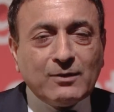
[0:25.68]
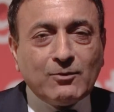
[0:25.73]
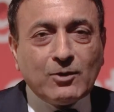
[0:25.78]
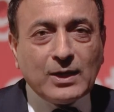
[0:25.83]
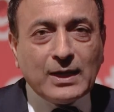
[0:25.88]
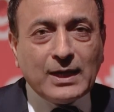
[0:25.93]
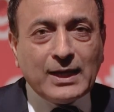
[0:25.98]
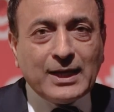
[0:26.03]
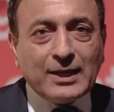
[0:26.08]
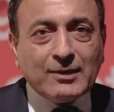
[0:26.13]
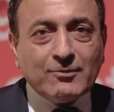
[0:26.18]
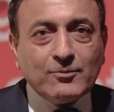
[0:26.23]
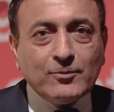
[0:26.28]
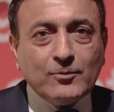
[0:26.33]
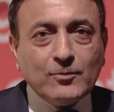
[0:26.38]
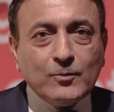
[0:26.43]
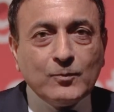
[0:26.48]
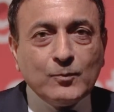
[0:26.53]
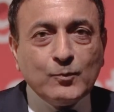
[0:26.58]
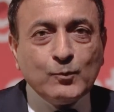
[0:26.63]
our life,
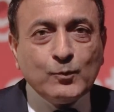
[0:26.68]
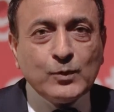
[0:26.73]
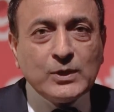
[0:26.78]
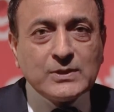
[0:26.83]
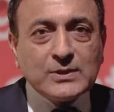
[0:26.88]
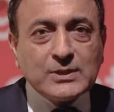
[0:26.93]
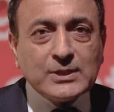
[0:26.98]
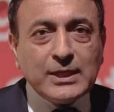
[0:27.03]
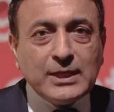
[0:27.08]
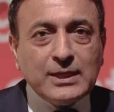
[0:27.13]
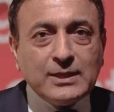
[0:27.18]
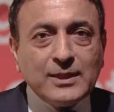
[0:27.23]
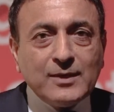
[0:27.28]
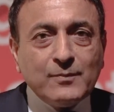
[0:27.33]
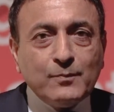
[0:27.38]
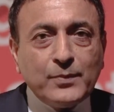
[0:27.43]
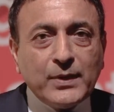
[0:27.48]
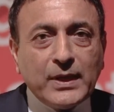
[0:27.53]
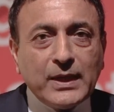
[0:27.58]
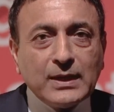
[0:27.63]
we see they
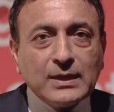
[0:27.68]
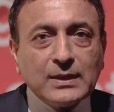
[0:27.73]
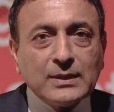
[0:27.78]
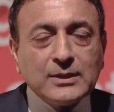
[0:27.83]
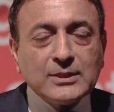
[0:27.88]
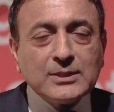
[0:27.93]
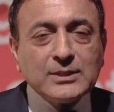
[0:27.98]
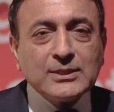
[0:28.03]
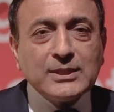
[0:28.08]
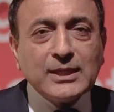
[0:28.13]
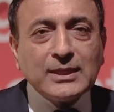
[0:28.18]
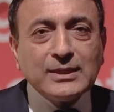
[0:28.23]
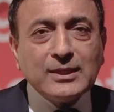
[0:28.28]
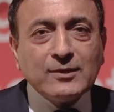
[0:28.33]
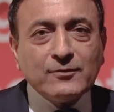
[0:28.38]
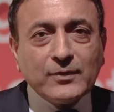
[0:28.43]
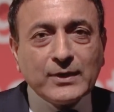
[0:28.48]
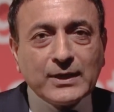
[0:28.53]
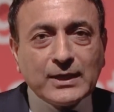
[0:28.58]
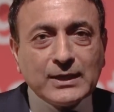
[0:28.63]
bring
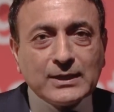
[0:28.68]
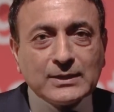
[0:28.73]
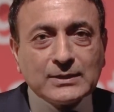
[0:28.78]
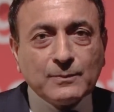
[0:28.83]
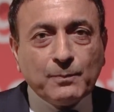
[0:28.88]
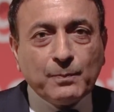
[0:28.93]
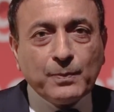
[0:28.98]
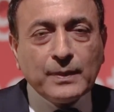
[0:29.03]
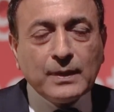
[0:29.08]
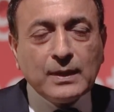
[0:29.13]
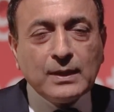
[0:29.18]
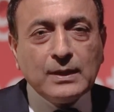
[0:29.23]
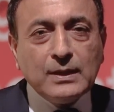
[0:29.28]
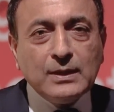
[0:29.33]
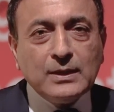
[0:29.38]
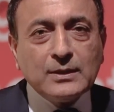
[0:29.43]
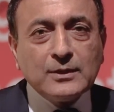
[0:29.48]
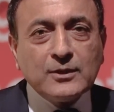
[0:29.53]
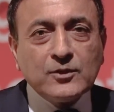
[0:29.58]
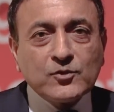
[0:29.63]
significant
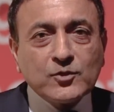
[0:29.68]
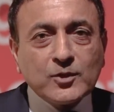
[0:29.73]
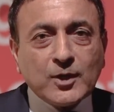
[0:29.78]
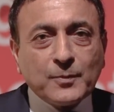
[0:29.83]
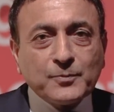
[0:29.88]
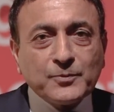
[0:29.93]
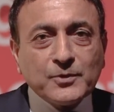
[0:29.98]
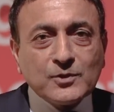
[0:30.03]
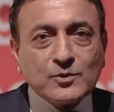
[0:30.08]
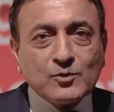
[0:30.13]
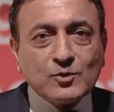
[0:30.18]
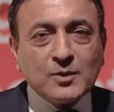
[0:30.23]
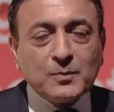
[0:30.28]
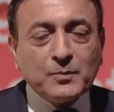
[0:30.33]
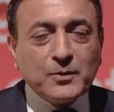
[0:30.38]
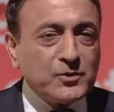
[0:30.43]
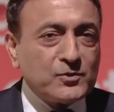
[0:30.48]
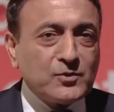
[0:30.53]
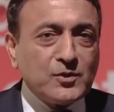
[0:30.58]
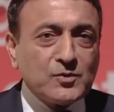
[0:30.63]
disruption to the
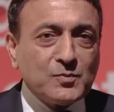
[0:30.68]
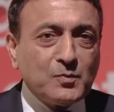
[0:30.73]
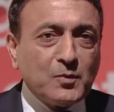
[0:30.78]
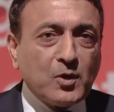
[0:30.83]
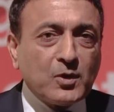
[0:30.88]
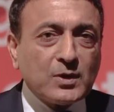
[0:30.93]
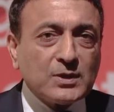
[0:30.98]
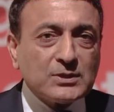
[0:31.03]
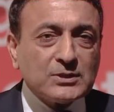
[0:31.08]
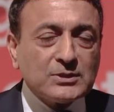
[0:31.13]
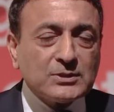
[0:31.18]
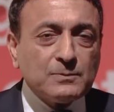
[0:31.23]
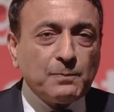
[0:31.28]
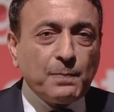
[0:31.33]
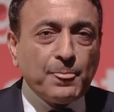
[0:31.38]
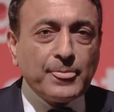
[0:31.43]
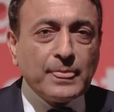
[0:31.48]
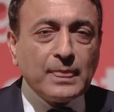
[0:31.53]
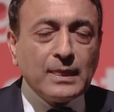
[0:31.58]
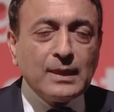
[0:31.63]
business models.
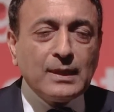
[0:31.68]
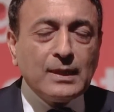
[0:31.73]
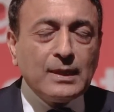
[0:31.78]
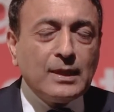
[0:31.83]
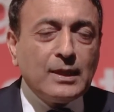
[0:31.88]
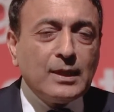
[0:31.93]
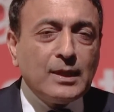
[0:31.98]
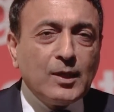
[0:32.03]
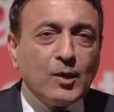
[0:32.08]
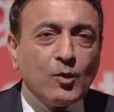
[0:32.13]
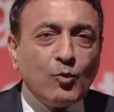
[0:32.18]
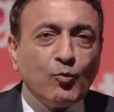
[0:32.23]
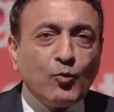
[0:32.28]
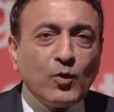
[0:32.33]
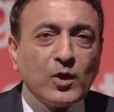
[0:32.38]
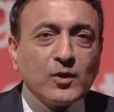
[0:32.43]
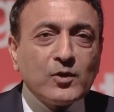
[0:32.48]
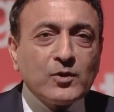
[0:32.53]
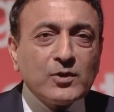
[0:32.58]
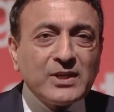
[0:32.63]

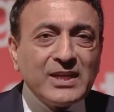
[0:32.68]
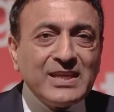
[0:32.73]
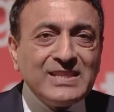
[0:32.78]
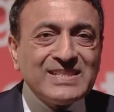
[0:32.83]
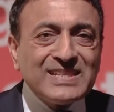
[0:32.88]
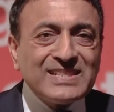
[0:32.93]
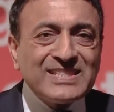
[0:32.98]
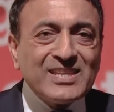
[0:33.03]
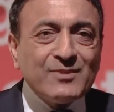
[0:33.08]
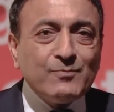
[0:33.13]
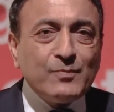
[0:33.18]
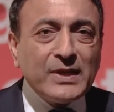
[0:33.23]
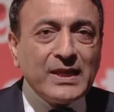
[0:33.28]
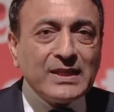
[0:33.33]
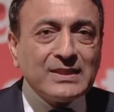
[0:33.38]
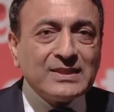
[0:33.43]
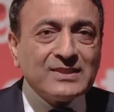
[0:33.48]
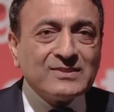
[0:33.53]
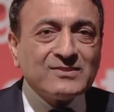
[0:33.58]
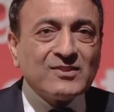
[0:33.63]
One of the reasons they
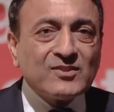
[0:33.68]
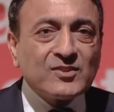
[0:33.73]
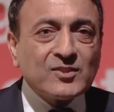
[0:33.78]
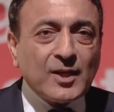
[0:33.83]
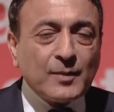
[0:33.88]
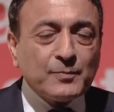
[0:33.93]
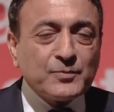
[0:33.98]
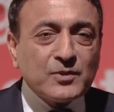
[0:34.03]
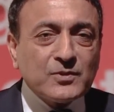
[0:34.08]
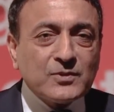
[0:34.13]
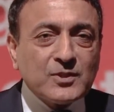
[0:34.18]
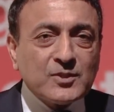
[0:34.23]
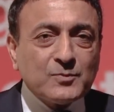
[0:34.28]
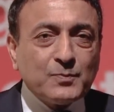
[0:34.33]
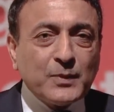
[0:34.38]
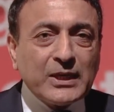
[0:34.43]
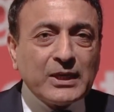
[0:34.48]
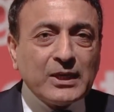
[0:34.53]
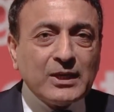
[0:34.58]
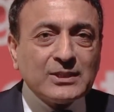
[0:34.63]
bring these disruptions is
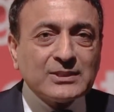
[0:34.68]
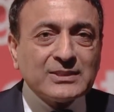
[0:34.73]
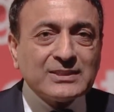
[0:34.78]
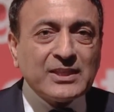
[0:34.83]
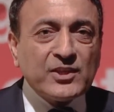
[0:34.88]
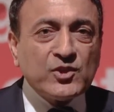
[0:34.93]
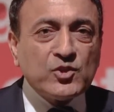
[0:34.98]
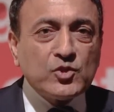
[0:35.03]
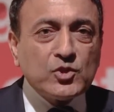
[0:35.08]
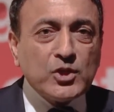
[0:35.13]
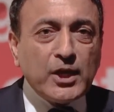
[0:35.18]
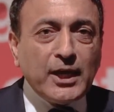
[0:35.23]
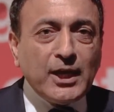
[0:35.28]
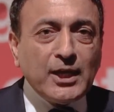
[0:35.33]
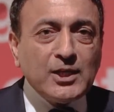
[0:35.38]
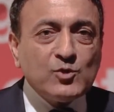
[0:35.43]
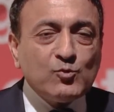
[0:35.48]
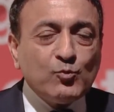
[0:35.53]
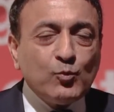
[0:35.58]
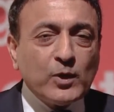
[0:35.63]
because they
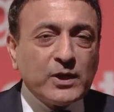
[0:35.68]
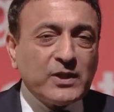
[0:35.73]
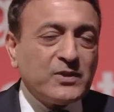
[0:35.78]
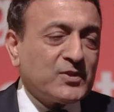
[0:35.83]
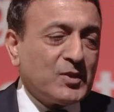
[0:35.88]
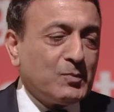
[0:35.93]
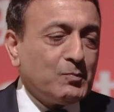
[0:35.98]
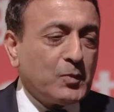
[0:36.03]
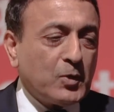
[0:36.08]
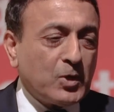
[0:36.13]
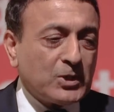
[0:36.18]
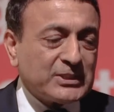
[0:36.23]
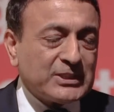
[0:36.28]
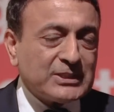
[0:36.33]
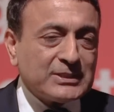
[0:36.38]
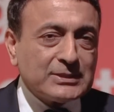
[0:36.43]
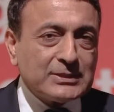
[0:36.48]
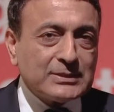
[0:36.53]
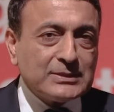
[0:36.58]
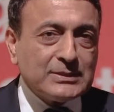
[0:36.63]
change what is
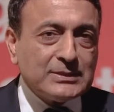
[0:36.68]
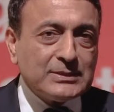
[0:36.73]
important.